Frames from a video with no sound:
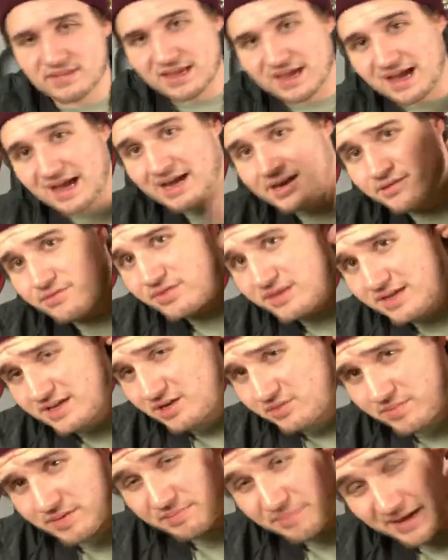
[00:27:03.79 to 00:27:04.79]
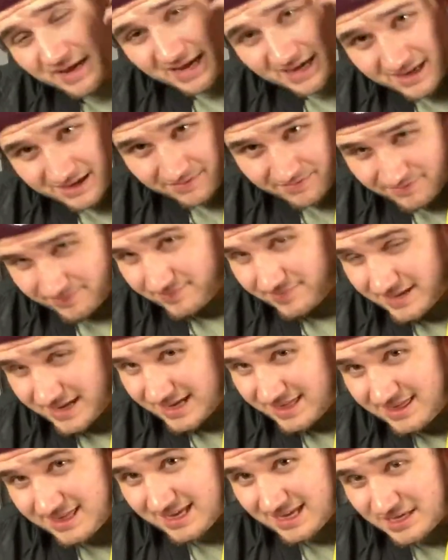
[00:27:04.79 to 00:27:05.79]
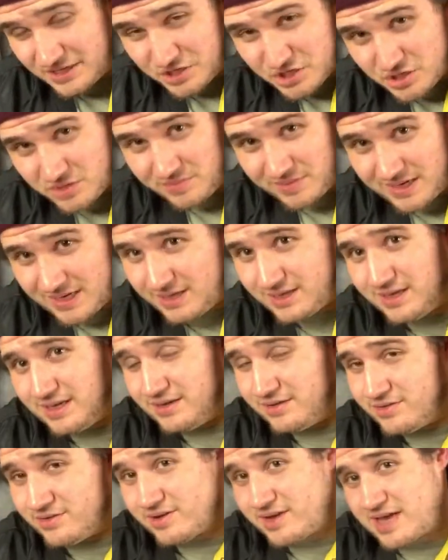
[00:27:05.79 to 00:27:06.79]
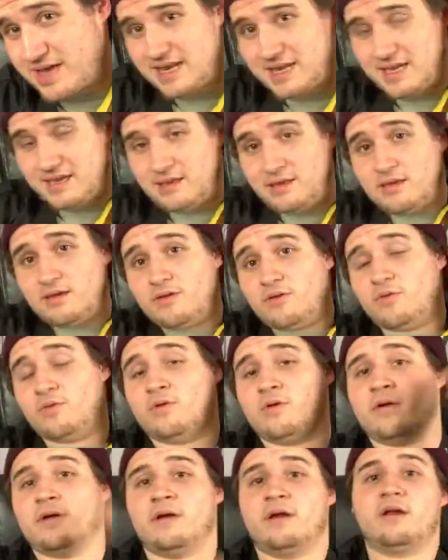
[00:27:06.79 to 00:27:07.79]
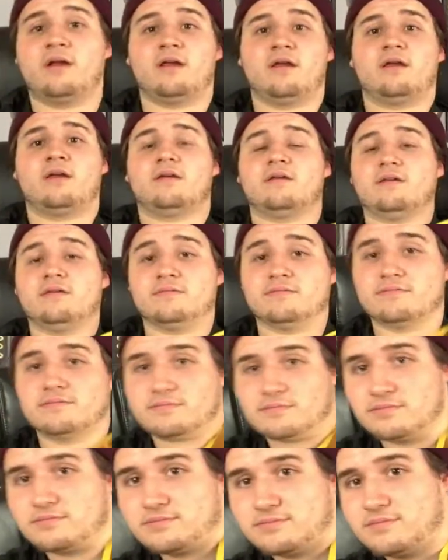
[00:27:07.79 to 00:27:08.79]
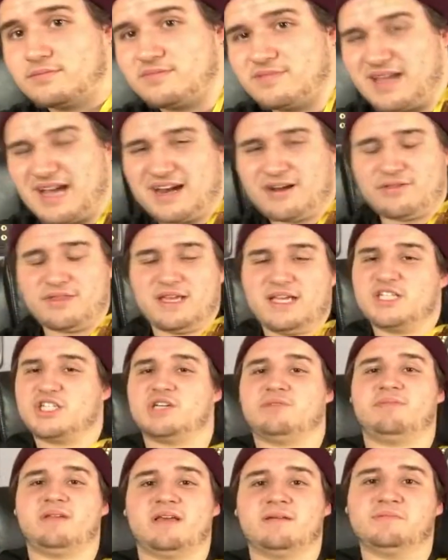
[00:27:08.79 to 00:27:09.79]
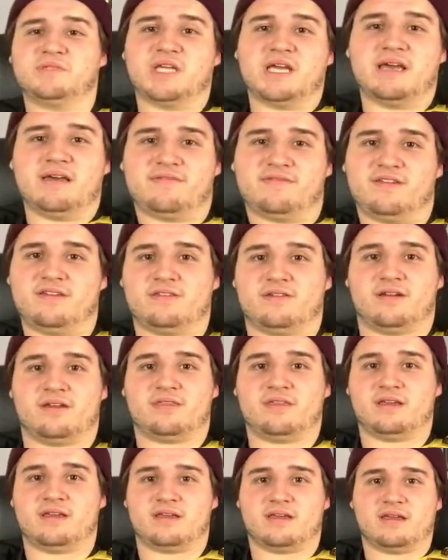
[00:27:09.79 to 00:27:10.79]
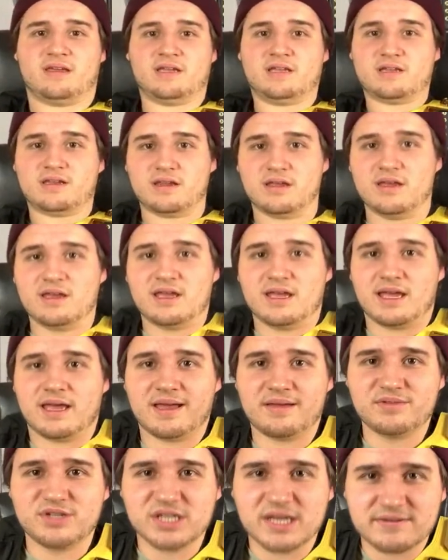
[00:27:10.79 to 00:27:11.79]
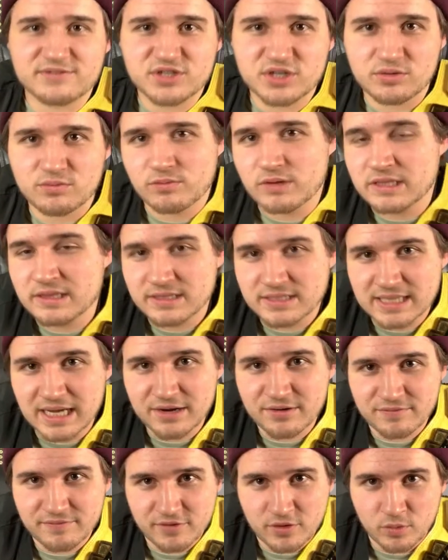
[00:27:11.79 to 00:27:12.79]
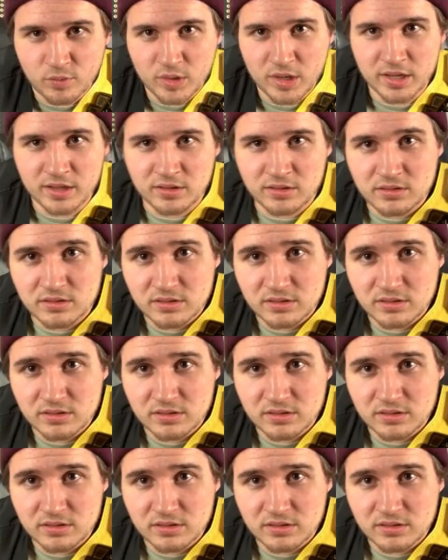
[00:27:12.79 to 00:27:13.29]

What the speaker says: I don't think it'll be Pac. I think it should be either Kenny or... I don't think it should be MJF either. I think MJF should win the title for a while.